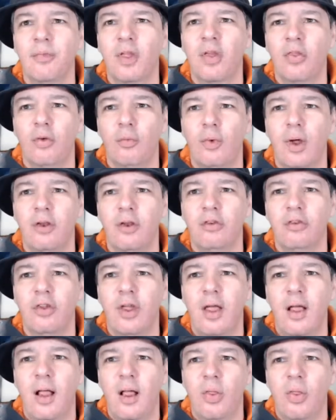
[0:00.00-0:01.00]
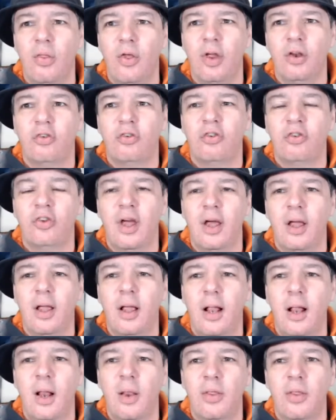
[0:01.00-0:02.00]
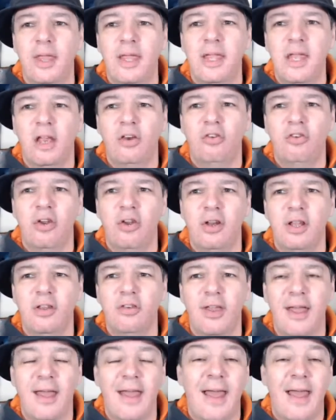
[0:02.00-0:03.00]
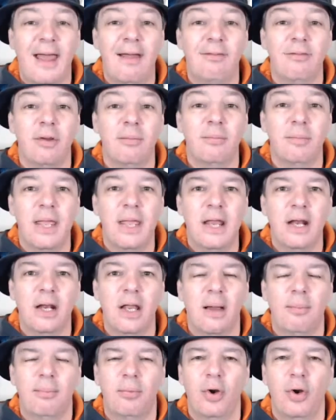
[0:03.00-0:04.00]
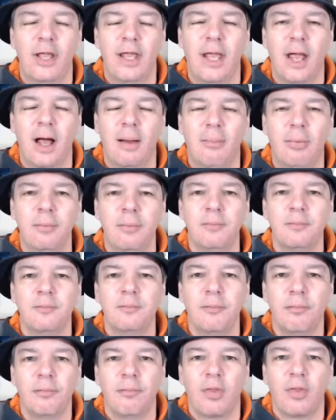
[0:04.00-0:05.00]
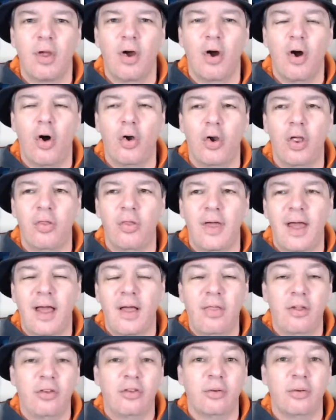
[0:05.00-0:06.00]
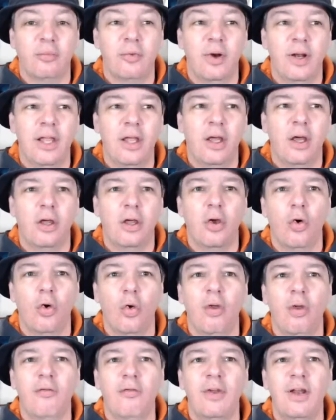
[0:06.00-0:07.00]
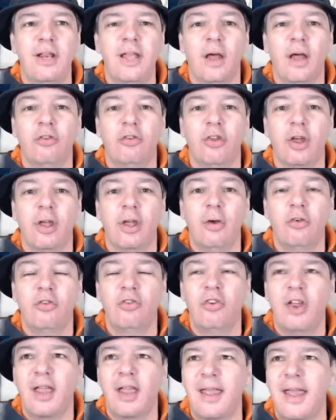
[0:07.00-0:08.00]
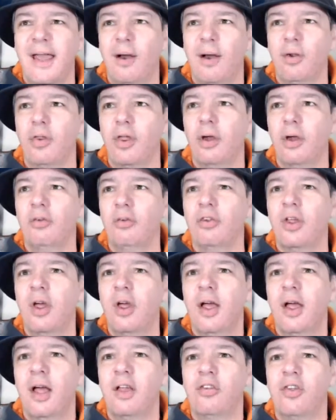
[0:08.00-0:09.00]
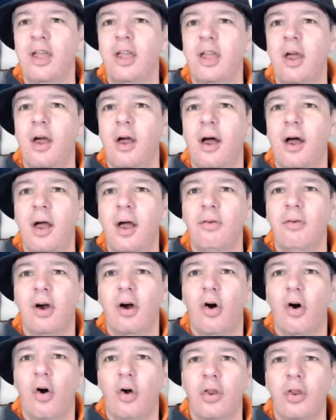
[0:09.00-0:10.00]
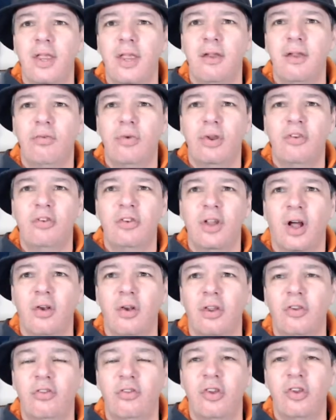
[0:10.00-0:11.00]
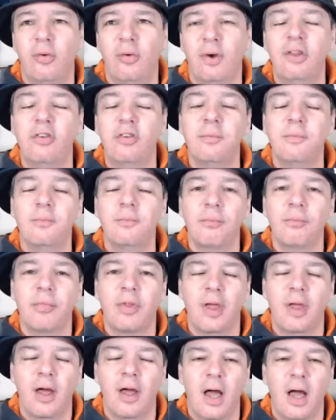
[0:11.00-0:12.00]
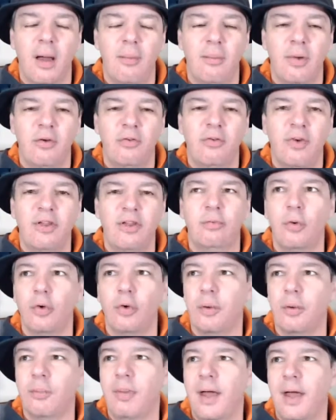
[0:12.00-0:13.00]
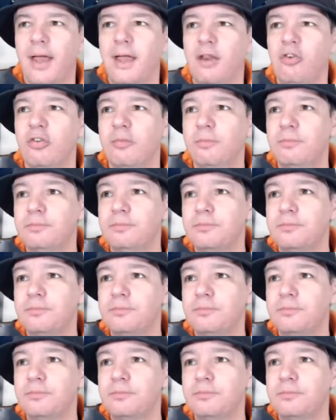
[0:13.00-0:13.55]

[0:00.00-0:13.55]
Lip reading: runs that the juniors have been putting up on there. There's some really cool videos, so go check out those, I say, over on the Freestyle Series Facebook page.